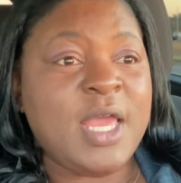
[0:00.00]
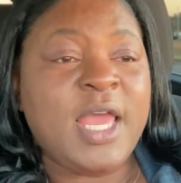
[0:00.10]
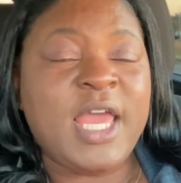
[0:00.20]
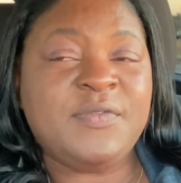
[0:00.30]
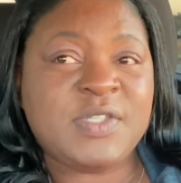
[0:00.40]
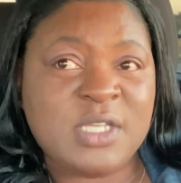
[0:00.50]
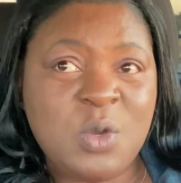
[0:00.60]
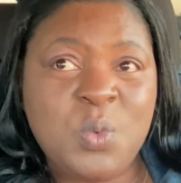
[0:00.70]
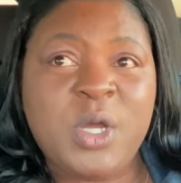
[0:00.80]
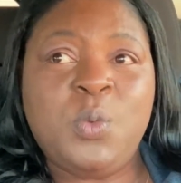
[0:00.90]
If
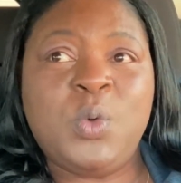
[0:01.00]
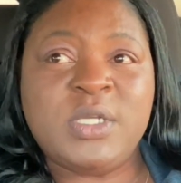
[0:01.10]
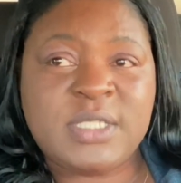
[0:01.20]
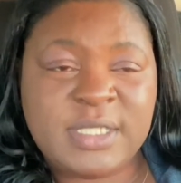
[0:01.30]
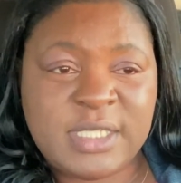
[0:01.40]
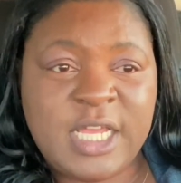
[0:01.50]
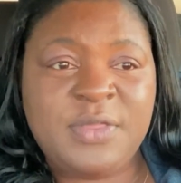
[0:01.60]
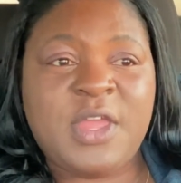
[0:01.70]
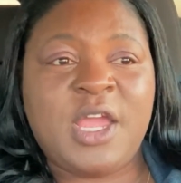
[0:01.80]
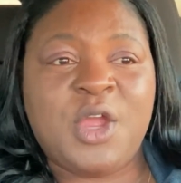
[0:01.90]
someone wants to
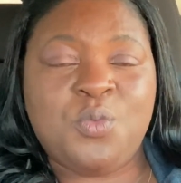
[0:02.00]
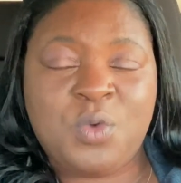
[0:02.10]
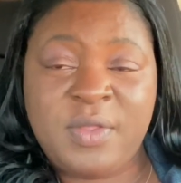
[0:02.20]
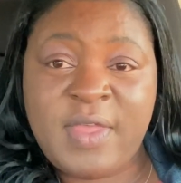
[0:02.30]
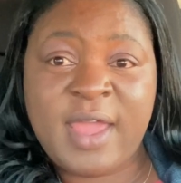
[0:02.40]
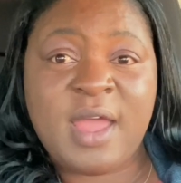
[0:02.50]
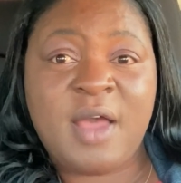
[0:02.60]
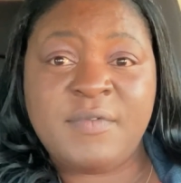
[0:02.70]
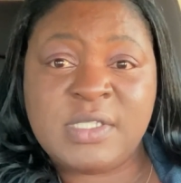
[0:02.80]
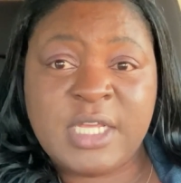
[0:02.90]
sit there and run that
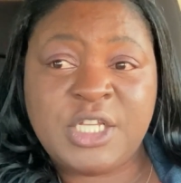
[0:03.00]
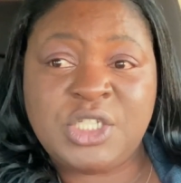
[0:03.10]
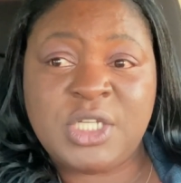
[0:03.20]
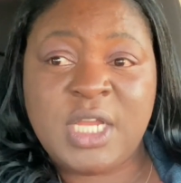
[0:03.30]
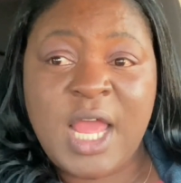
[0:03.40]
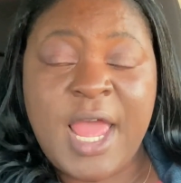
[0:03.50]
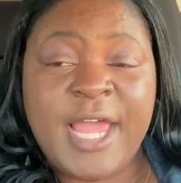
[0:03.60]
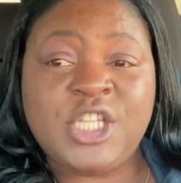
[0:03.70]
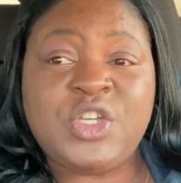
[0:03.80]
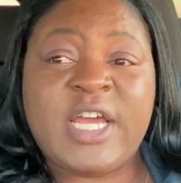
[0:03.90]
conversation
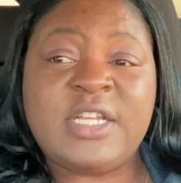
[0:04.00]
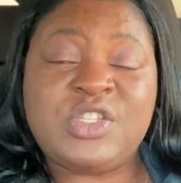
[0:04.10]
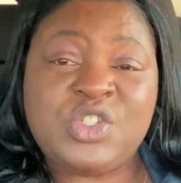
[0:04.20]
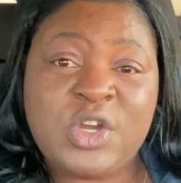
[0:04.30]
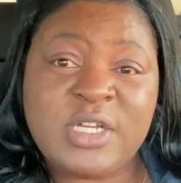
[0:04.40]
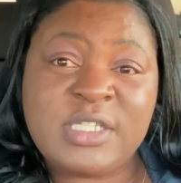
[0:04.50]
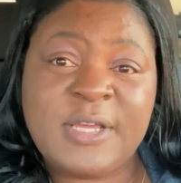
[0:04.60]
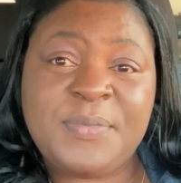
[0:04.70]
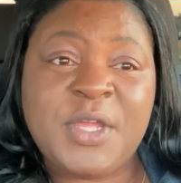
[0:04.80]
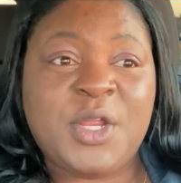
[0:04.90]
and try to start
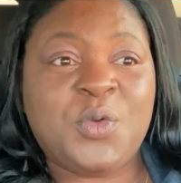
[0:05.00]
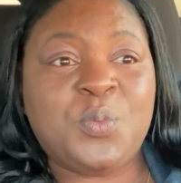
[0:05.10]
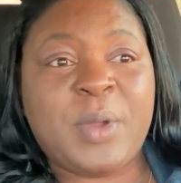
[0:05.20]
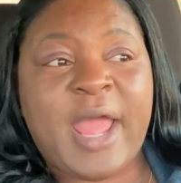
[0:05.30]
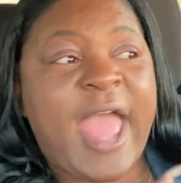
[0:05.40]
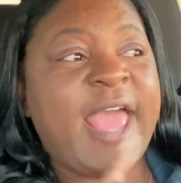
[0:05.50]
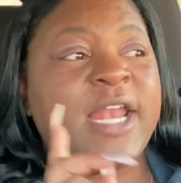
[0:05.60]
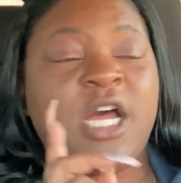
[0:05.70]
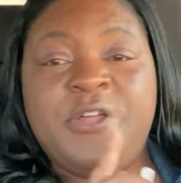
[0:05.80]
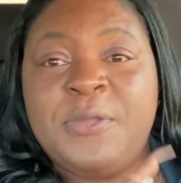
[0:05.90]
something and
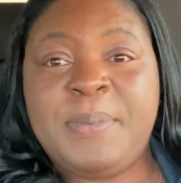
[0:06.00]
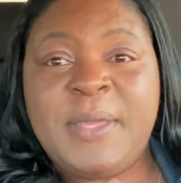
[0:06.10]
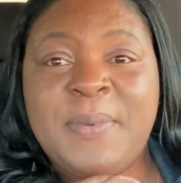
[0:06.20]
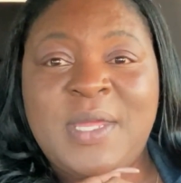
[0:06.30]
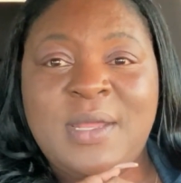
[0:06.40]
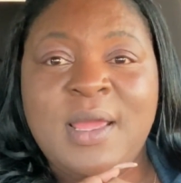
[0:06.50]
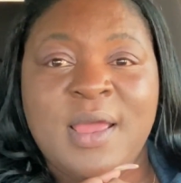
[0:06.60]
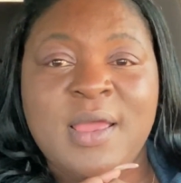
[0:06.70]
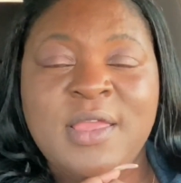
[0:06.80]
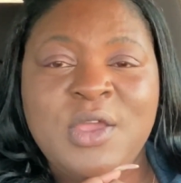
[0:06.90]
add other people in it,
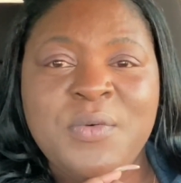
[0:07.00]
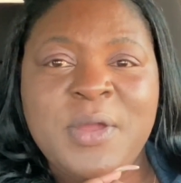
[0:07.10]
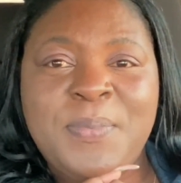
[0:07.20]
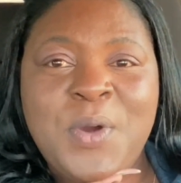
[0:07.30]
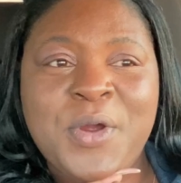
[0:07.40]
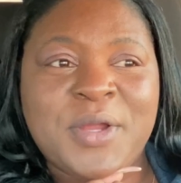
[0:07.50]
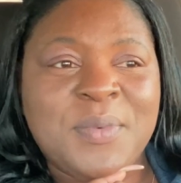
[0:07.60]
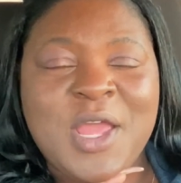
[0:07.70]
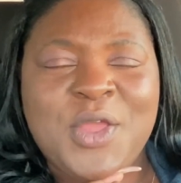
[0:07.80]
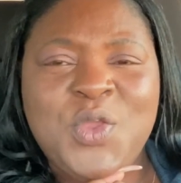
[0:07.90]
you're important.
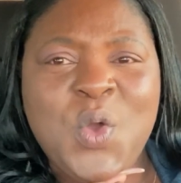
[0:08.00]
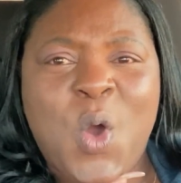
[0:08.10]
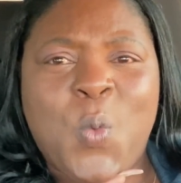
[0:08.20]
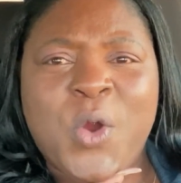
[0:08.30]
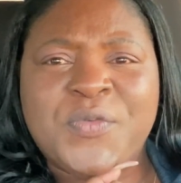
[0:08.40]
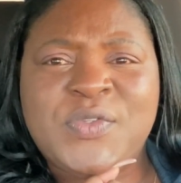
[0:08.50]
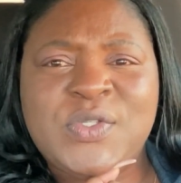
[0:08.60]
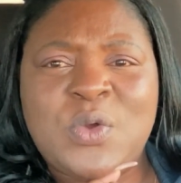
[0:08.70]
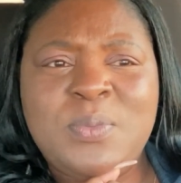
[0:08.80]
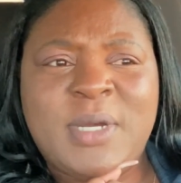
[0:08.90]
You are worth
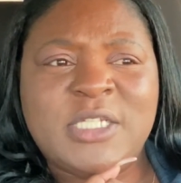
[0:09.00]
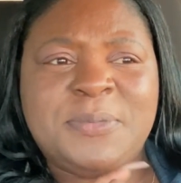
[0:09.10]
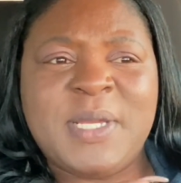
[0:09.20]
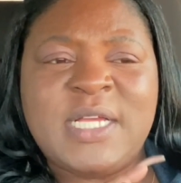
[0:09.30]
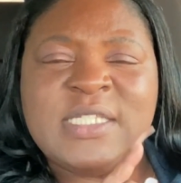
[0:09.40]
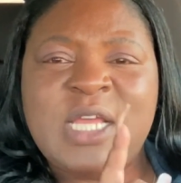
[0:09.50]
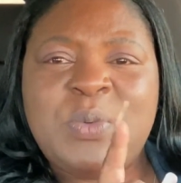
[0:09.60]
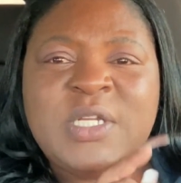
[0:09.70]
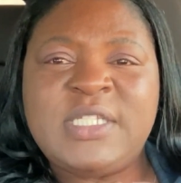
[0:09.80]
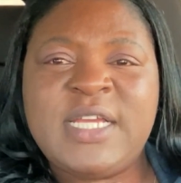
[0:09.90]
so much because they
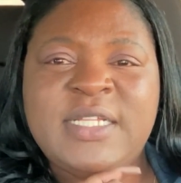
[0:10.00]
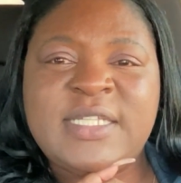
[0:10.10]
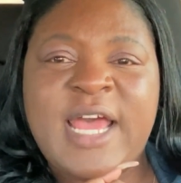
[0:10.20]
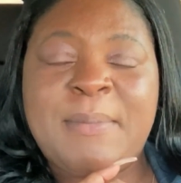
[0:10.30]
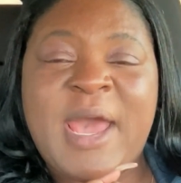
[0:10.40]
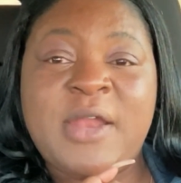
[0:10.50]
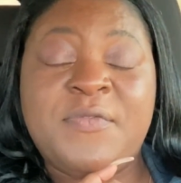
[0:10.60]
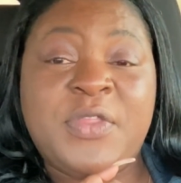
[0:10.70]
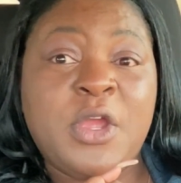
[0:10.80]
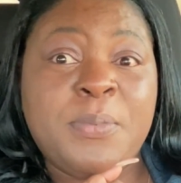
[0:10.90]
want to take the time out of
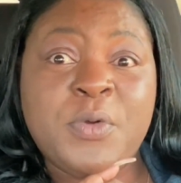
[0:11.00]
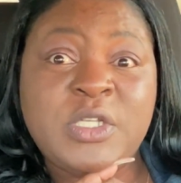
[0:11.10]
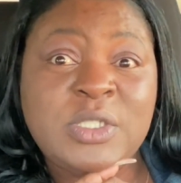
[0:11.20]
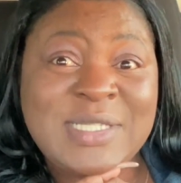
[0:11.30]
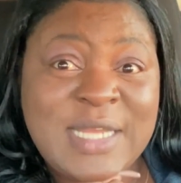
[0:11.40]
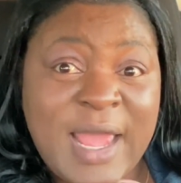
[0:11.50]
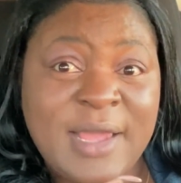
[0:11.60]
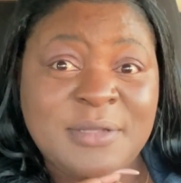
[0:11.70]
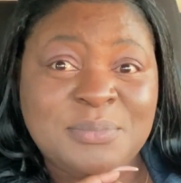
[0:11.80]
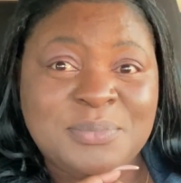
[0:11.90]
their precious
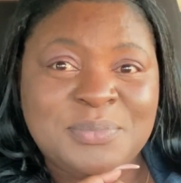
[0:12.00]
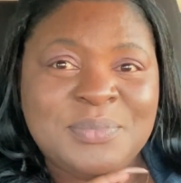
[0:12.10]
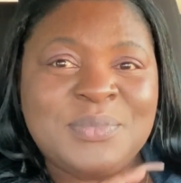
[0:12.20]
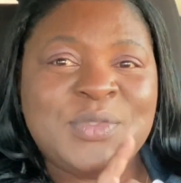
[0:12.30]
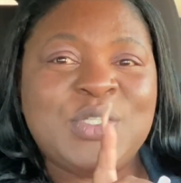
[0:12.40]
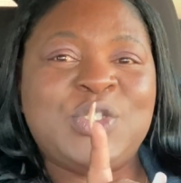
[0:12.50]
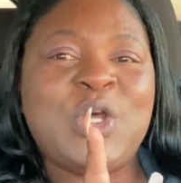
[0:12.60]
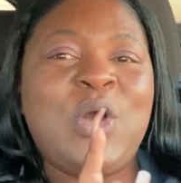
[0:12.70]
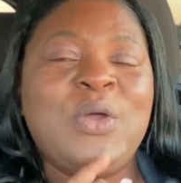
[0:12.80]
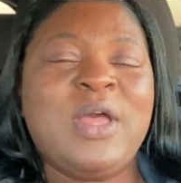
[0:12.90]
day to
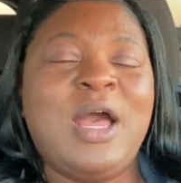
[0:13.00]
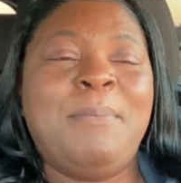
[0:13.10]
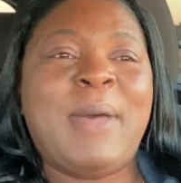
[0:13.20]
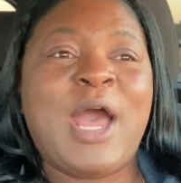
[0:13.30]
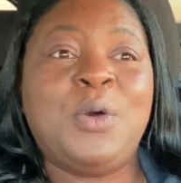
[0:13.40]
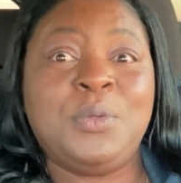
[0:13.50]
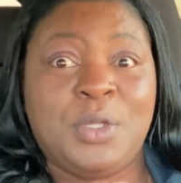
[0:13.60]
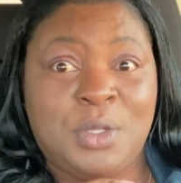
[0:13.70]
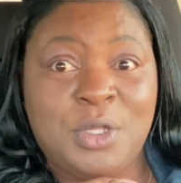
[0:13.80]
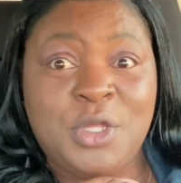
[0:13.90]
talk about
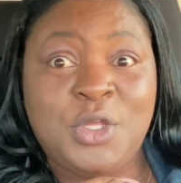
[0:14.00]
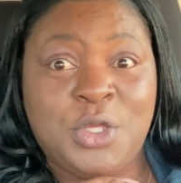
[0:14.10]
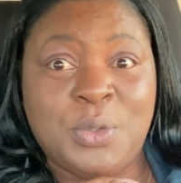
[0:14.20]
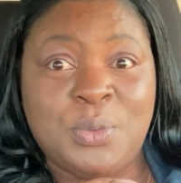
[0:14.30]
you.